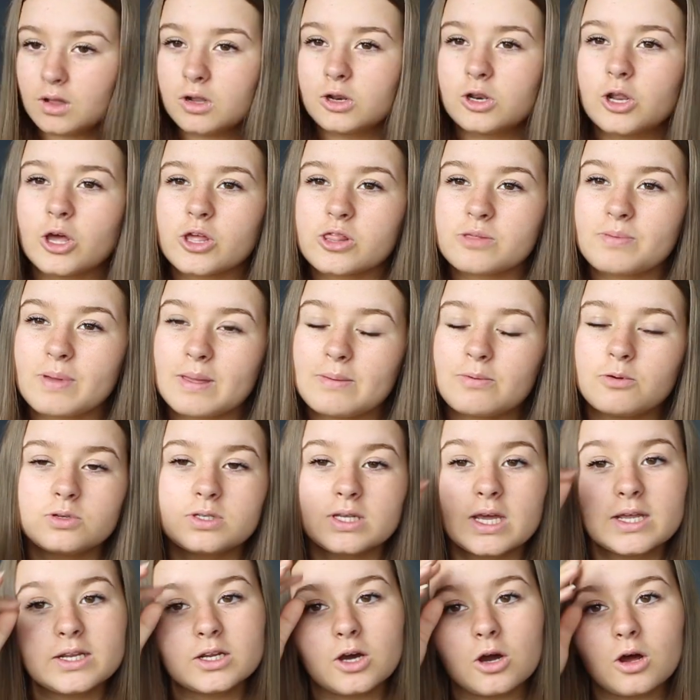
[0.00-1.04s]
Loads of people
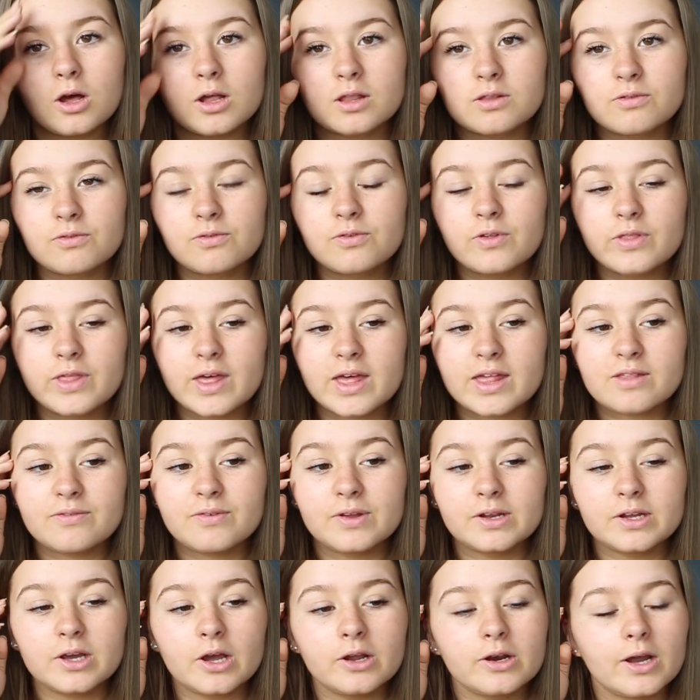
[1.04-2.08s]
did ask for this
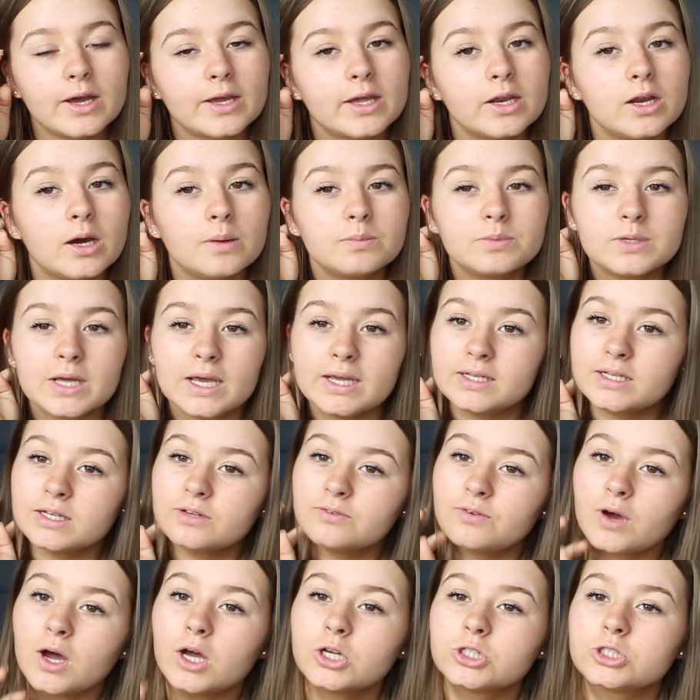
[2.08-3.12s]
video, like an updated
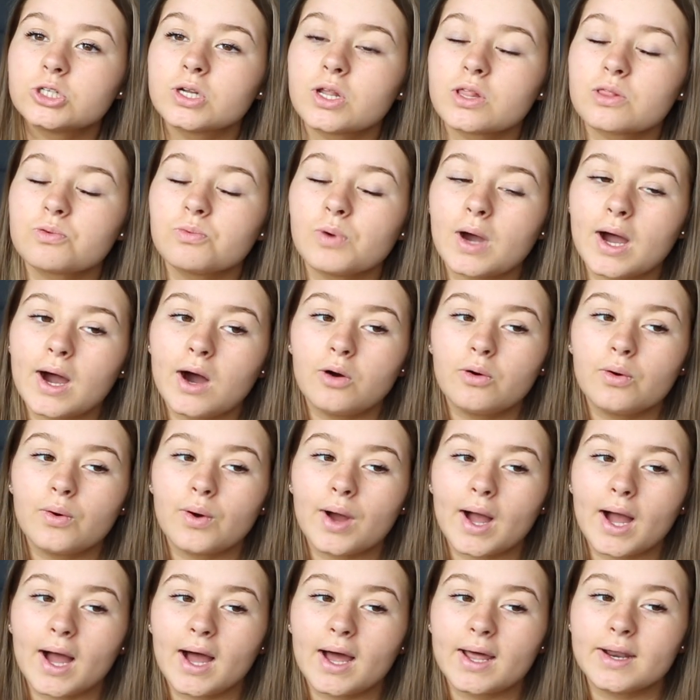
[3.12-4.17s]
version as well,
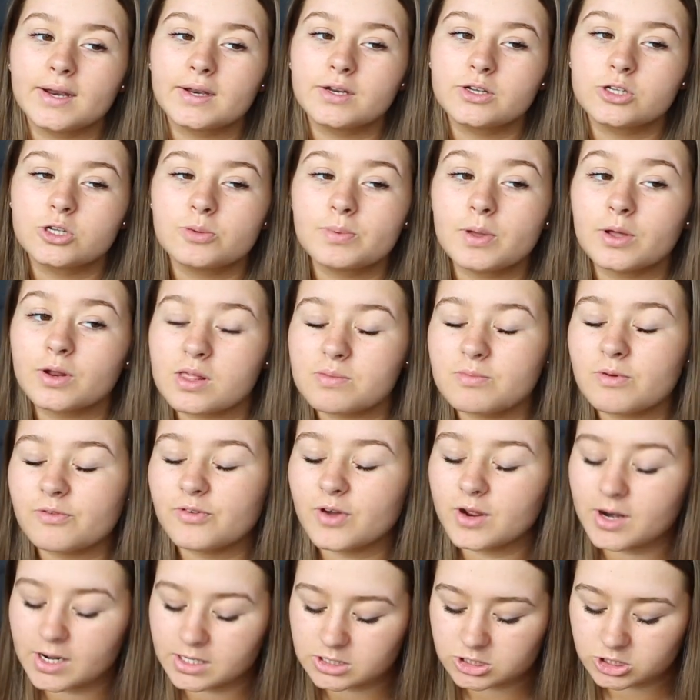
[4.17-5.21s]
and to be honest my
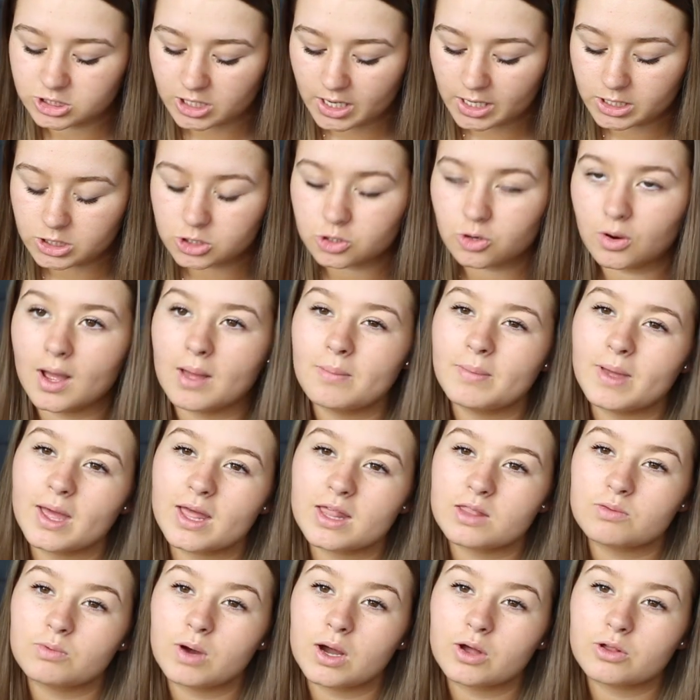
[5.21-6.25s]
phone has changed quite a bit
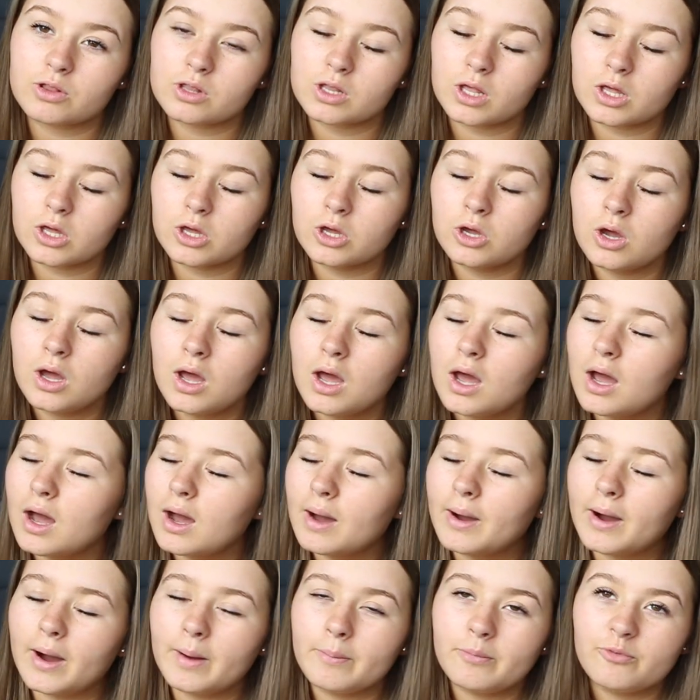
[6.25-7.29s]
as well, so
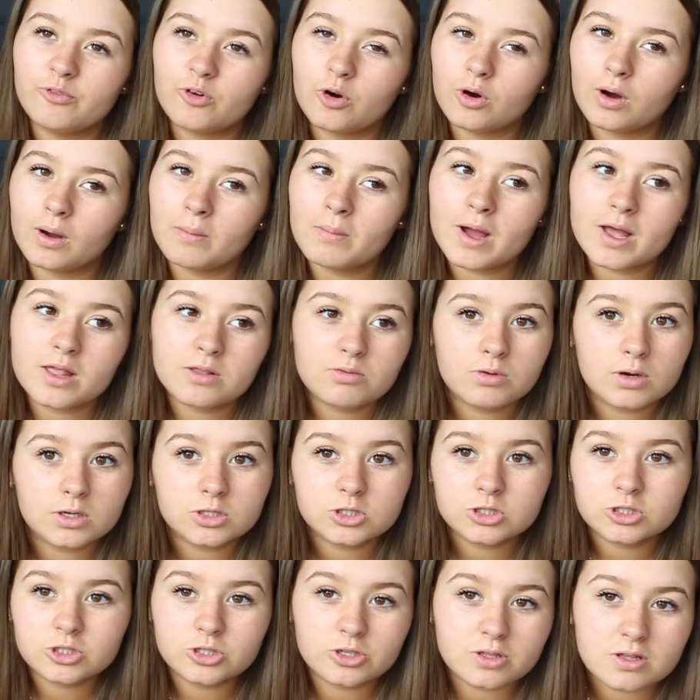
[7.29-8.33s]
I thought I might as well
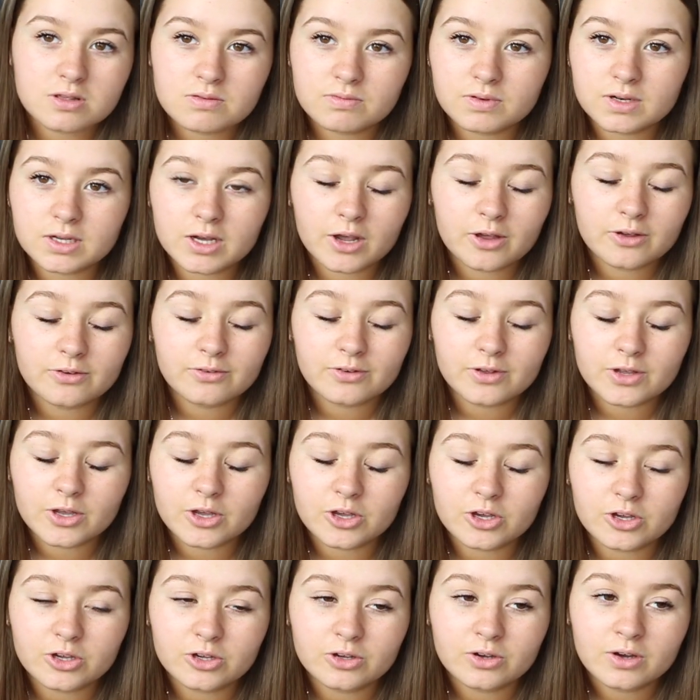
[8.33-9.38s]
just do this video for
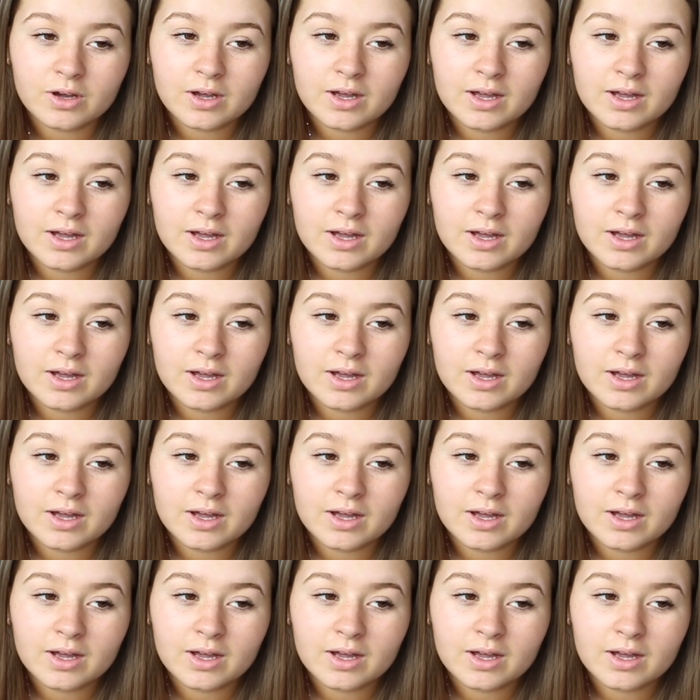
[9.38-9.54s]
you.